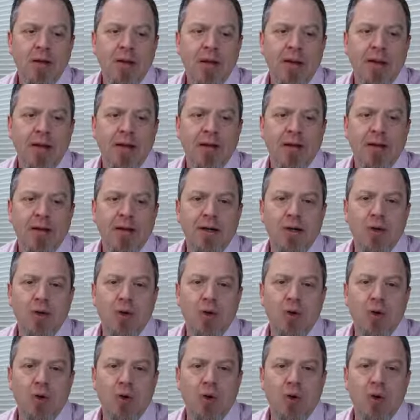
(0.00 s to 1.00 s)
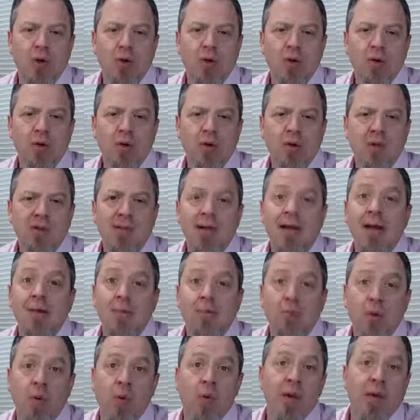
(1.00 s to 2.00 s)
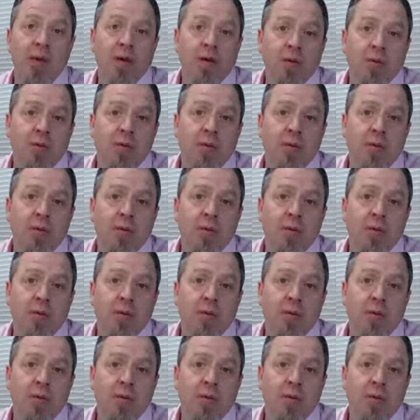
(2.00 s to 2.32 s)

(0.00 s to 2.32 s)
analytical standpoint